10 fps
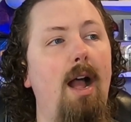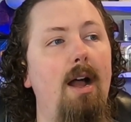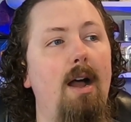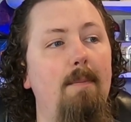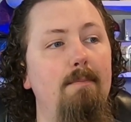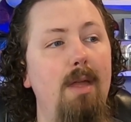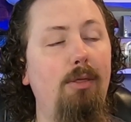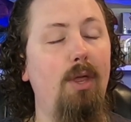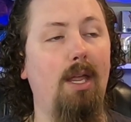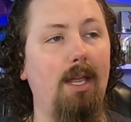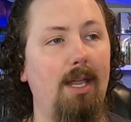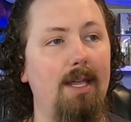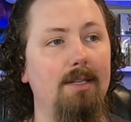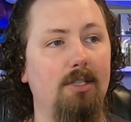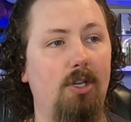Mythik
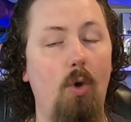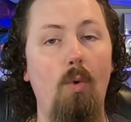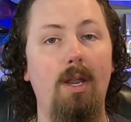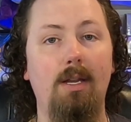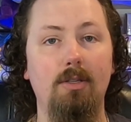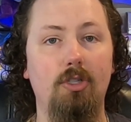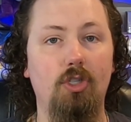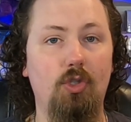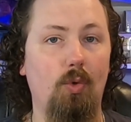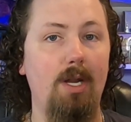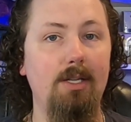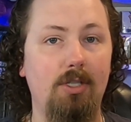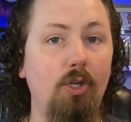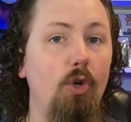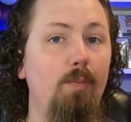is going straight
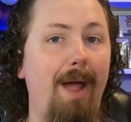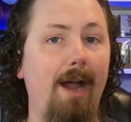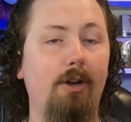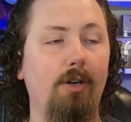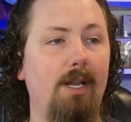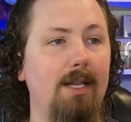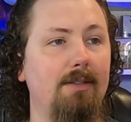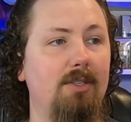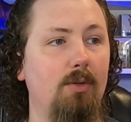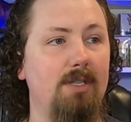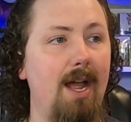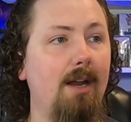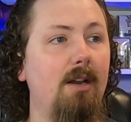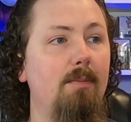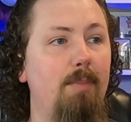to BackerKit, so it's
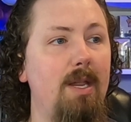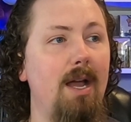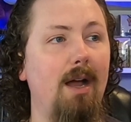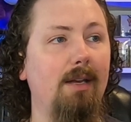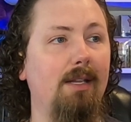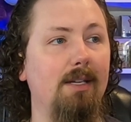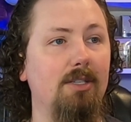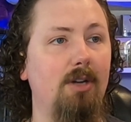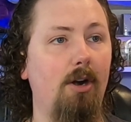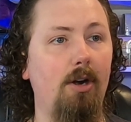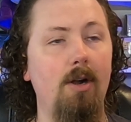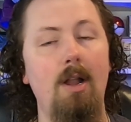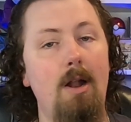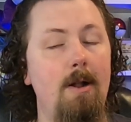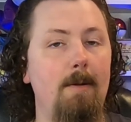not going to be on Kickstarter.
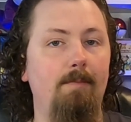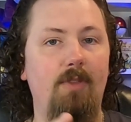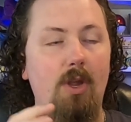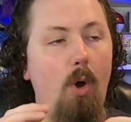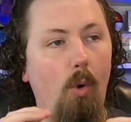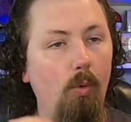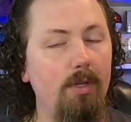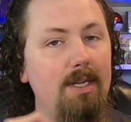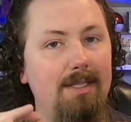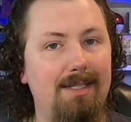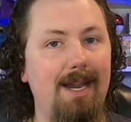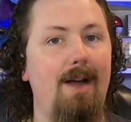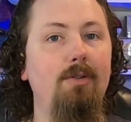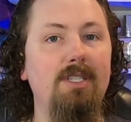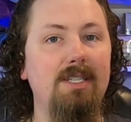The only
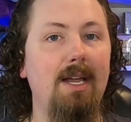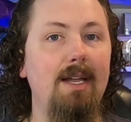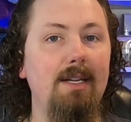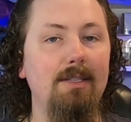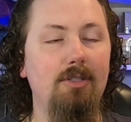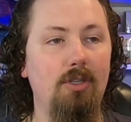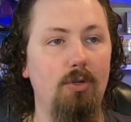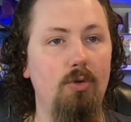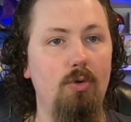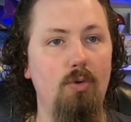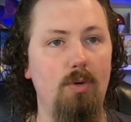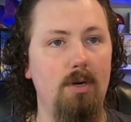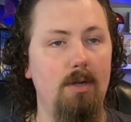downside to